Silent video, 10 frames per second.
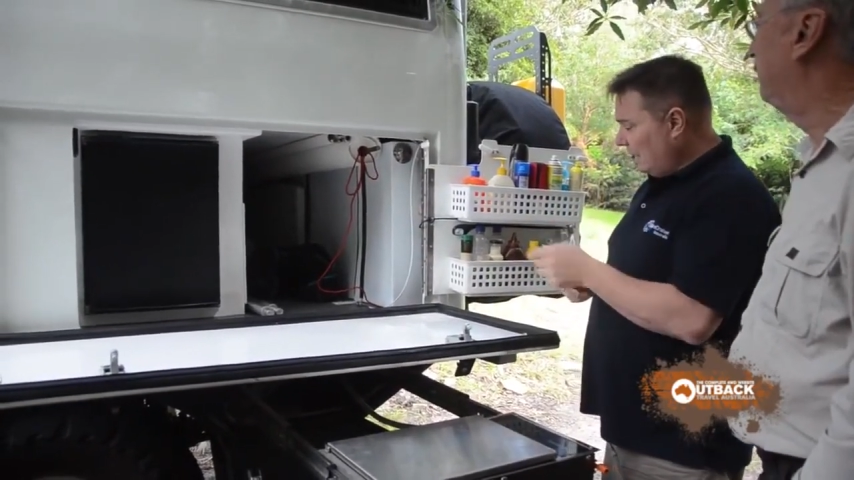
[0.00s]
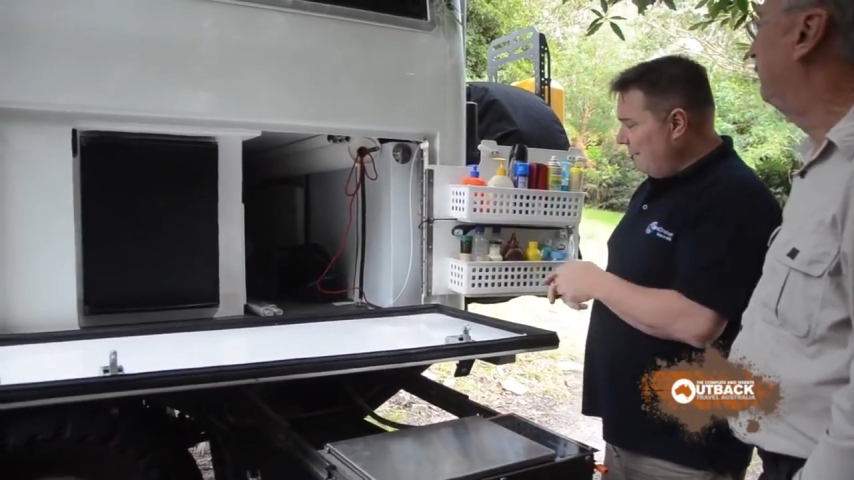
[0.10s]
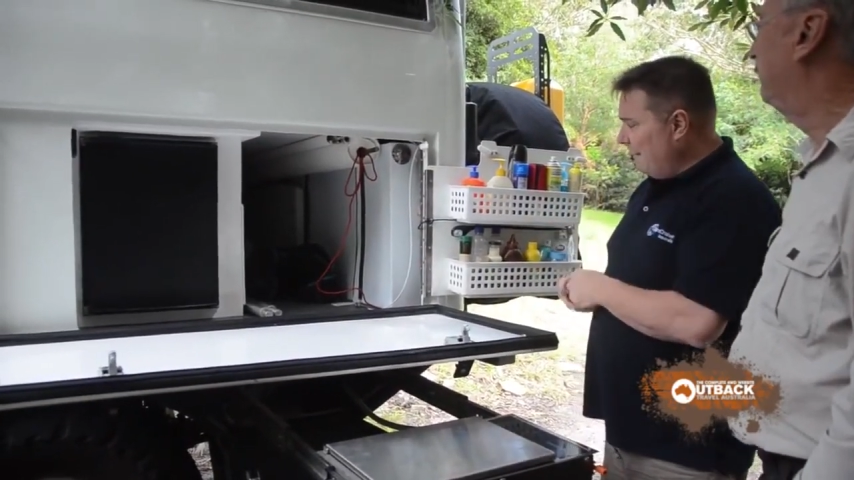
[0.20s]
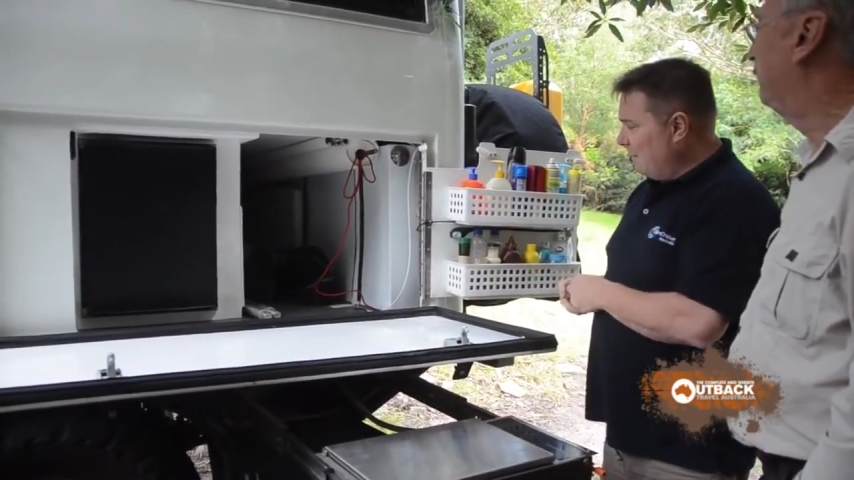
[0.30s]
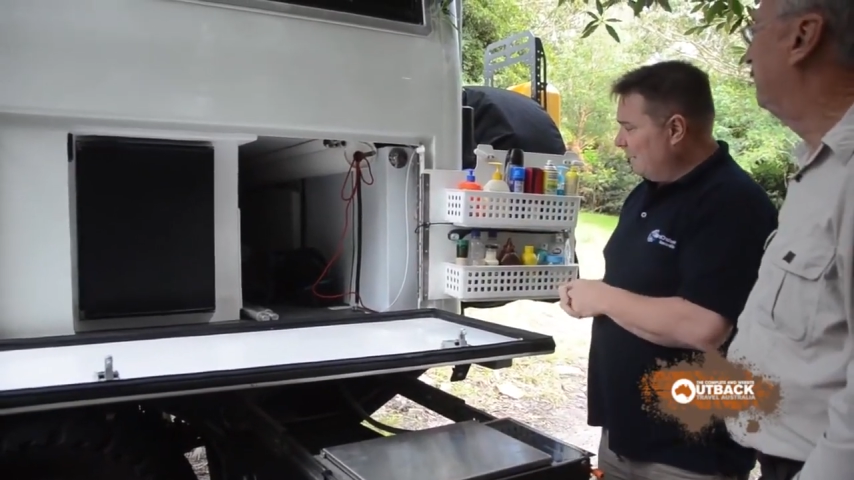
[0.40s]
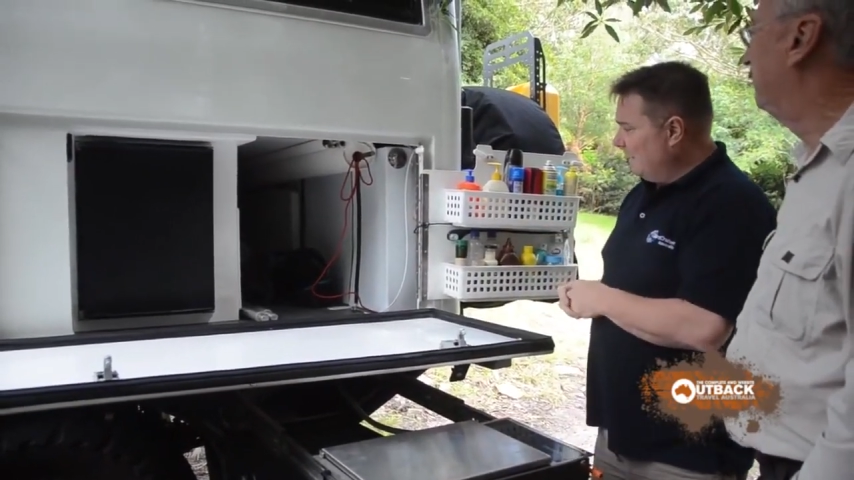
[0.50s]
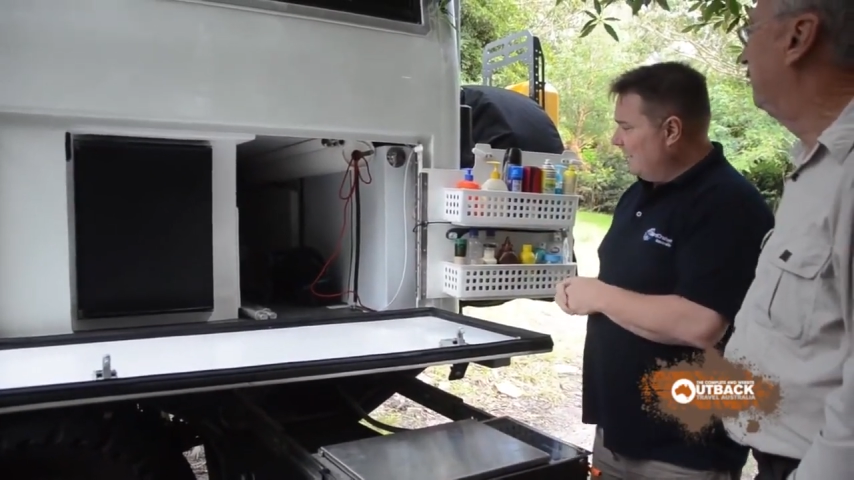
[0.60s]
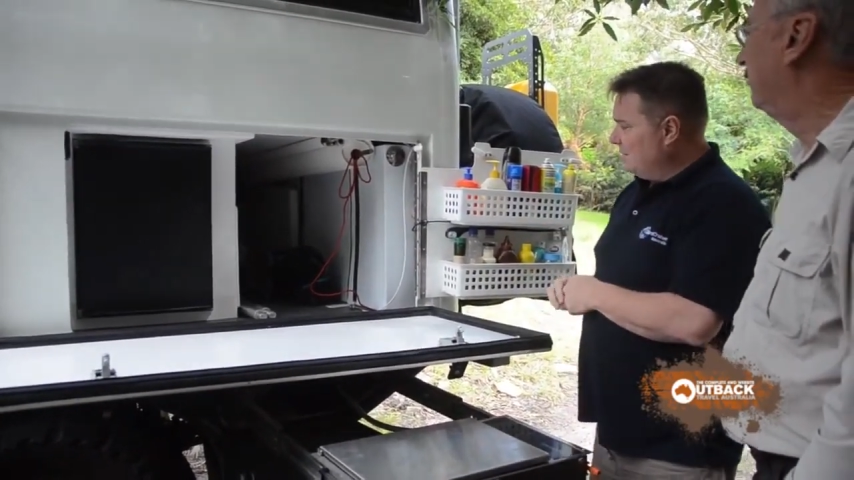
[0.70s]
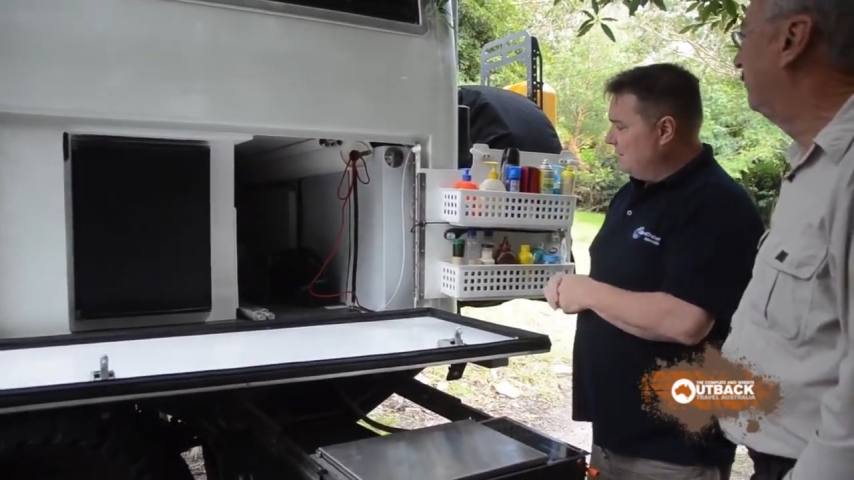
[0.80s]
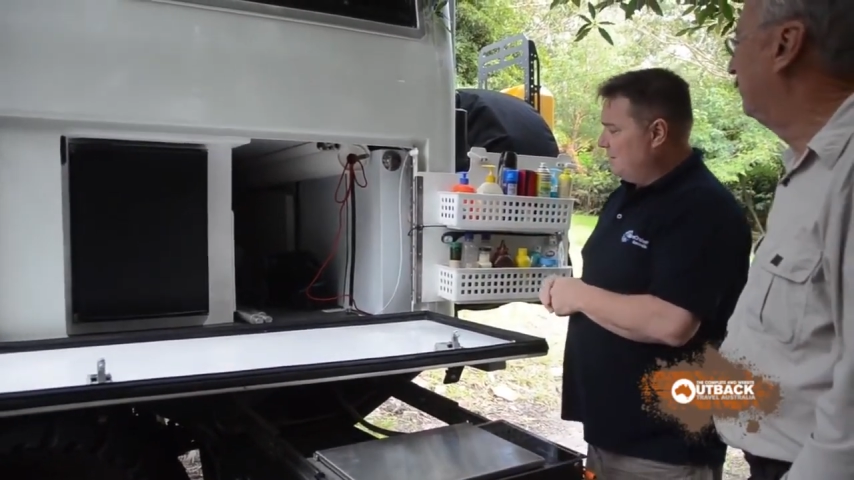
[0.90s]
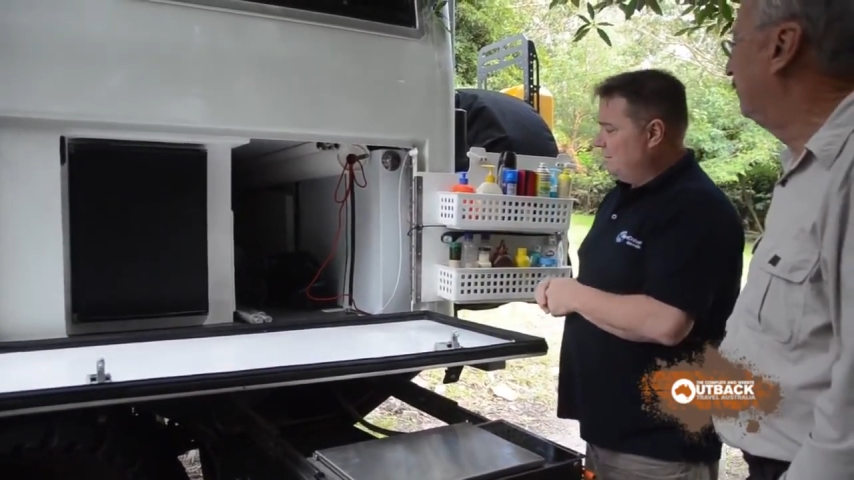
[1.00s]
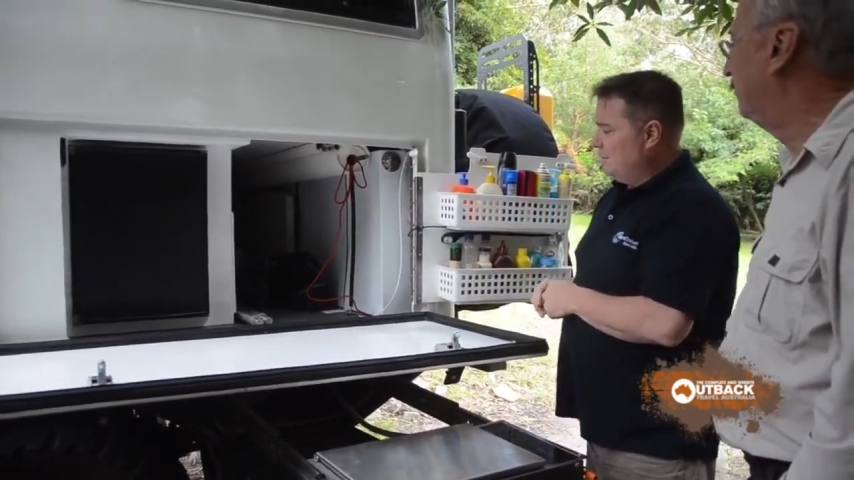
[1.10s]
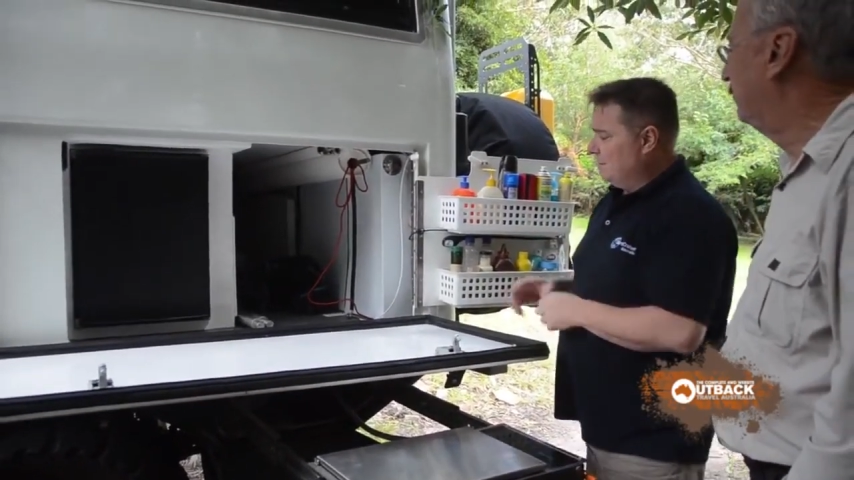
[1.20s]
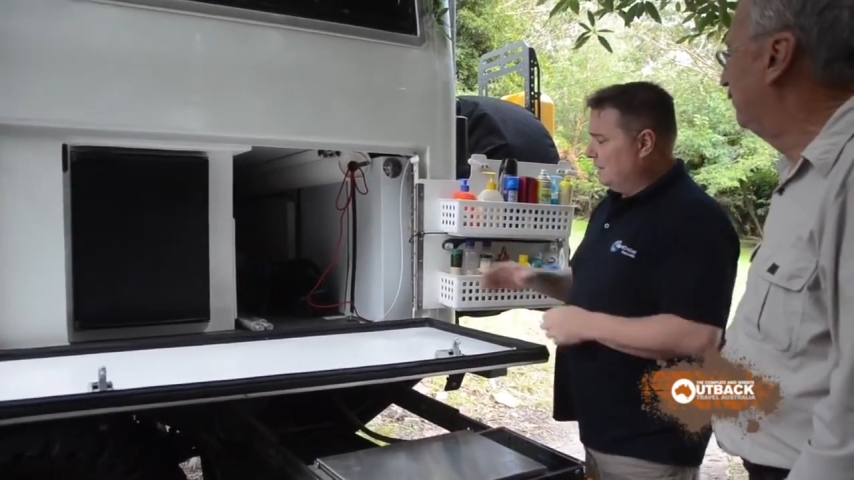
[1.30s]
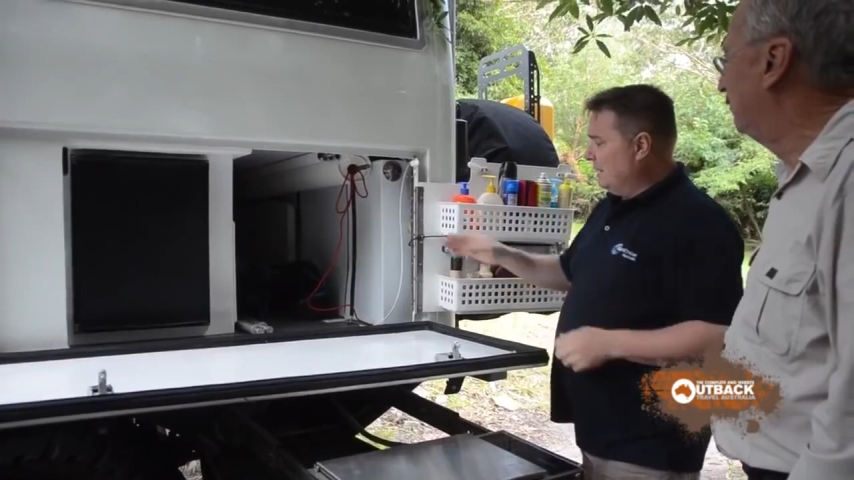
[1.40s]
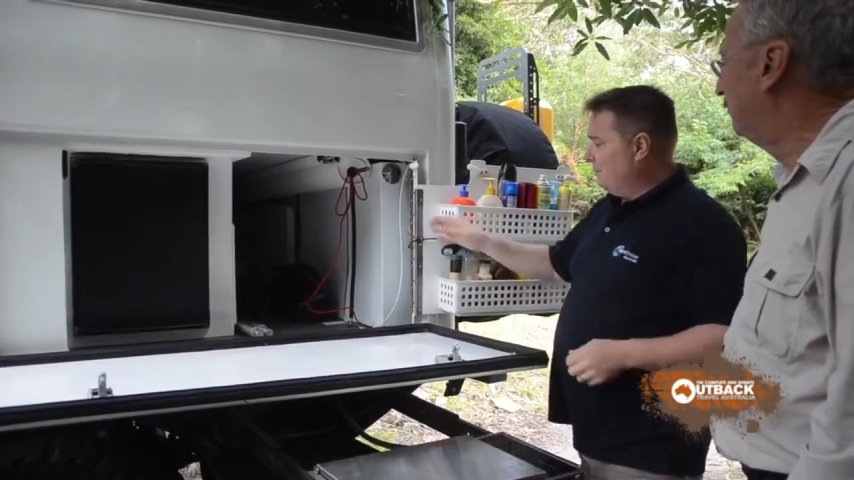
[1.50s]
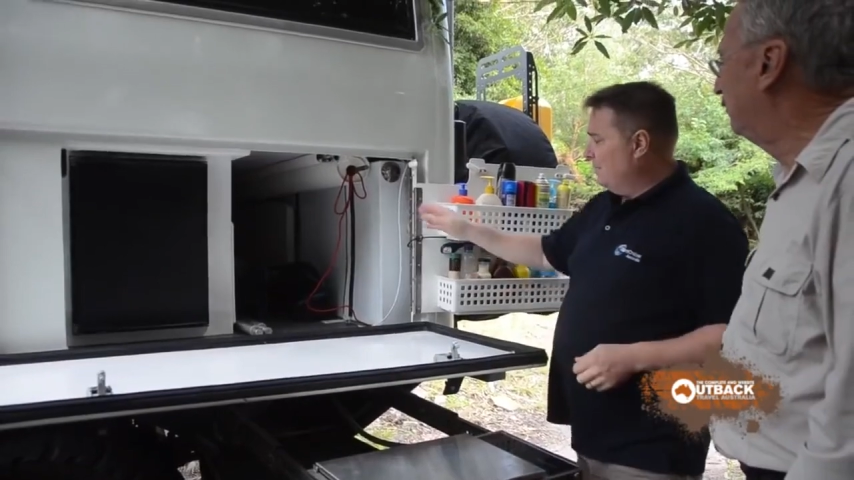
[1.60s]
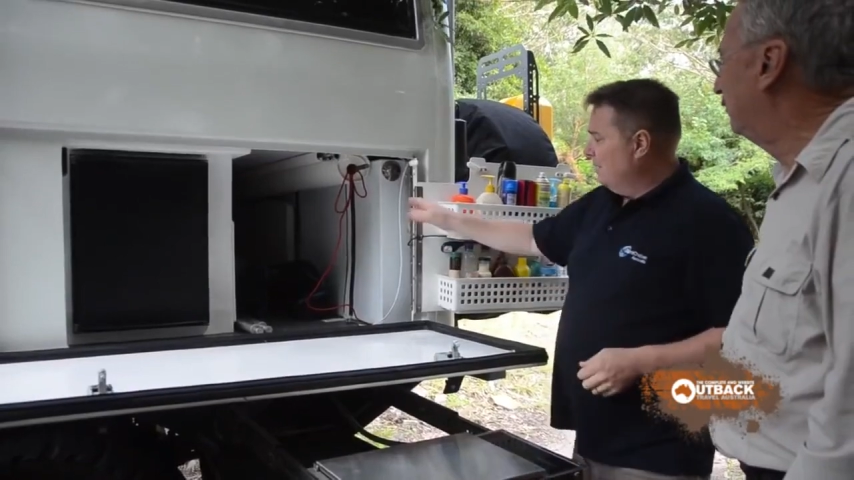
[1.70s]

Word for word: and that would allow you to keep